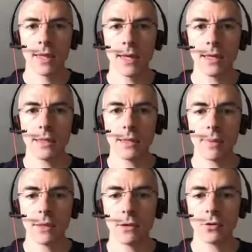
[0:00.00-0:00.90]
Then,
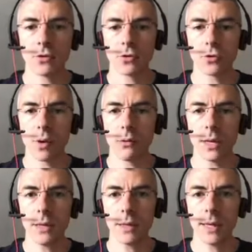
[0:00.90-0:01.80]
depending on the
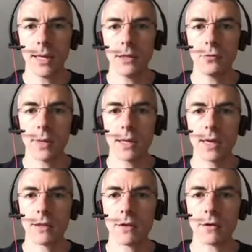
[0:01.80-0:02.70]
query, it will
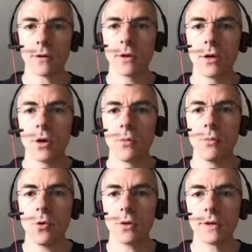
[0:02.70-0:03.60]
gather
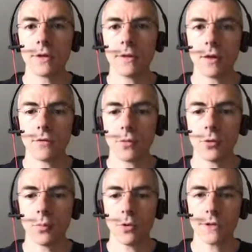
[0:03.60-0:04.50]
more data from
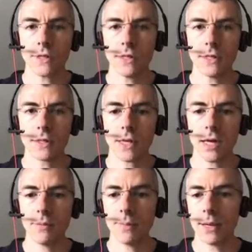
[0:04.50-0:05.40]
the postings
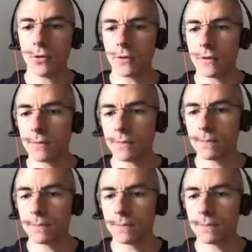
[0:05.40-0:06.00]
and payloads,